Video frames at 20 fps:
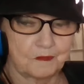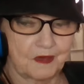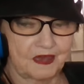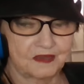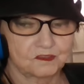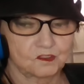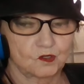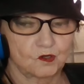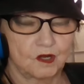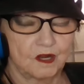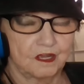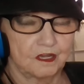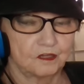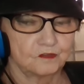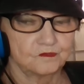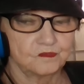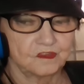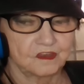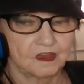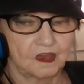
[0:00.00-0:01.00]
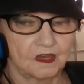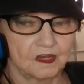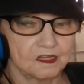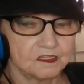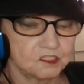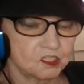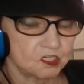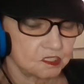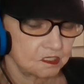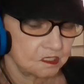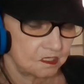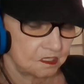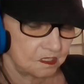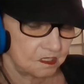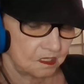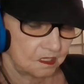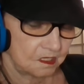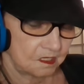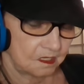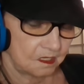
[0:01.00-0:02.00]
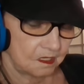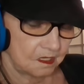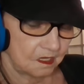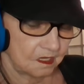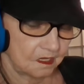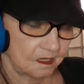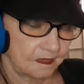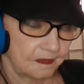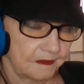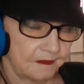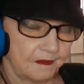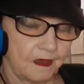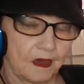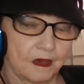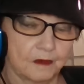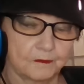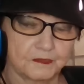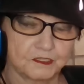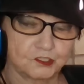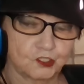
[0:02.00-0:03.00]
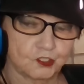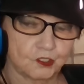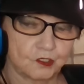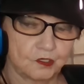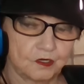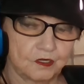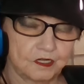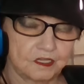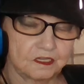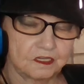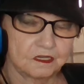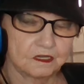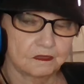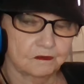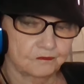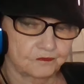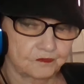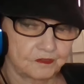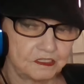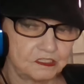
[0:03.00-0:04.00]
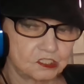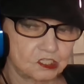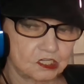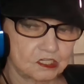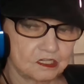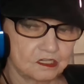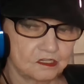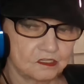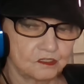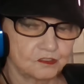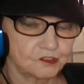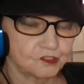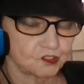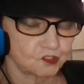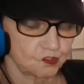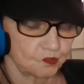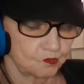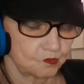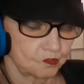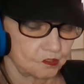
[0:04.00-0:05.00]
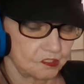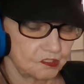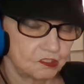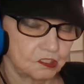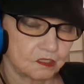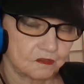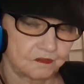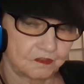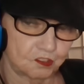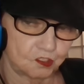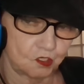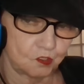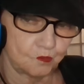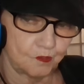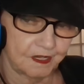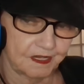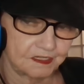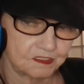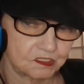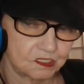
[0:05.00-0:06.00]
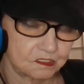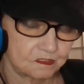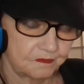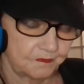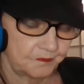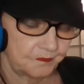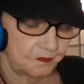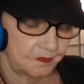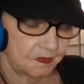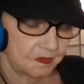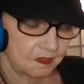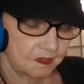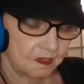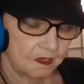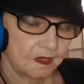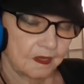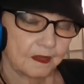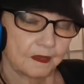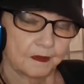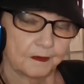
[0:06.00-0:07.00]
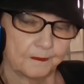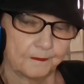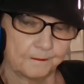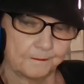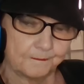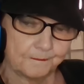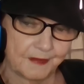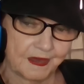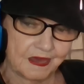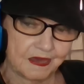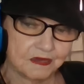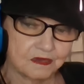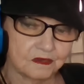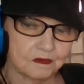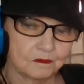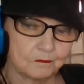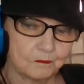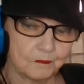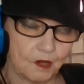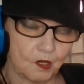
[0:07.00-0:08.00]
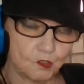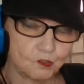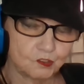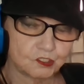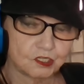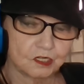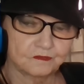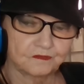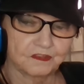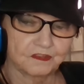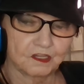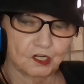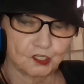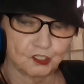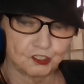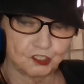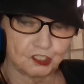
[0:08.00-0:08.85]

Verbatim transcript: background that uh, a majority of retail stores in the U.S. make most of their